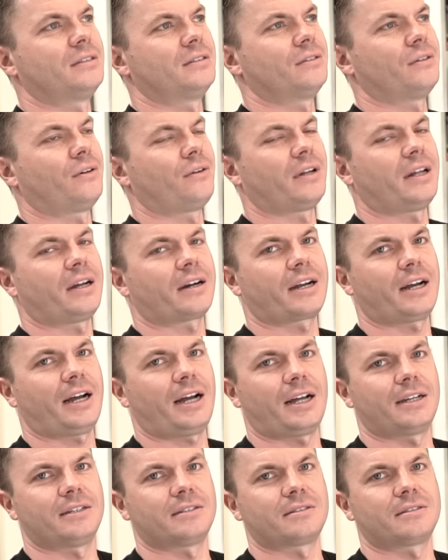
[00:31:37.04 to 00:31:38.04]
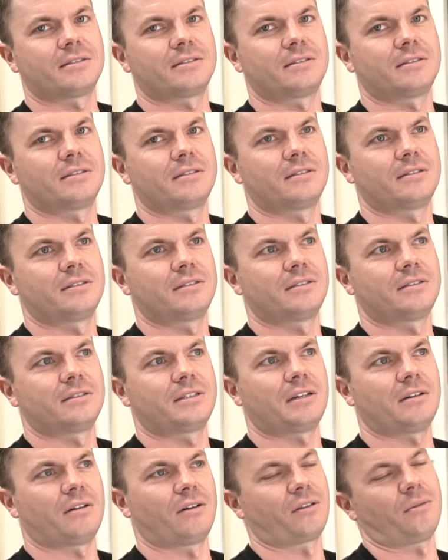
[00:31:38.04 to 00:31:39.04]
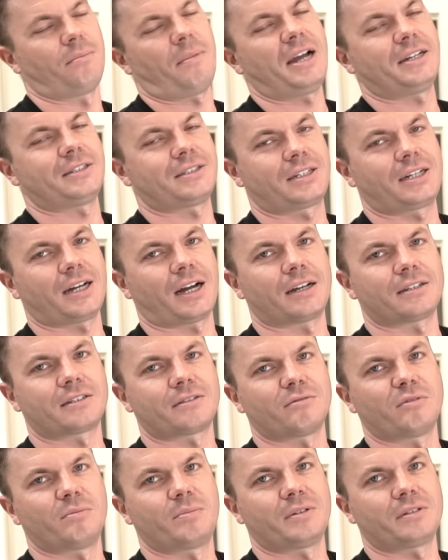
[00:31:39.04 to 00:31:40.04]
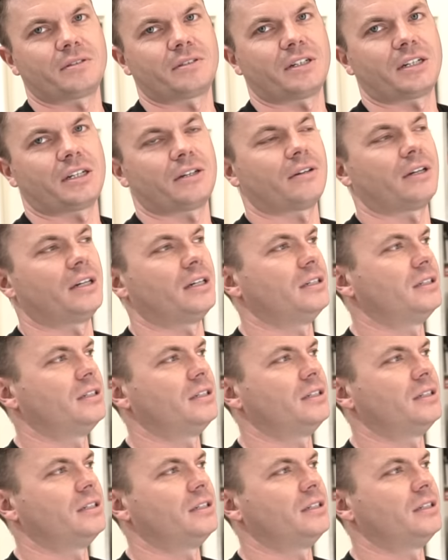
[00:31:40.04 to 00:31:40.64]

all our cars. All the major cars that we've built anyway.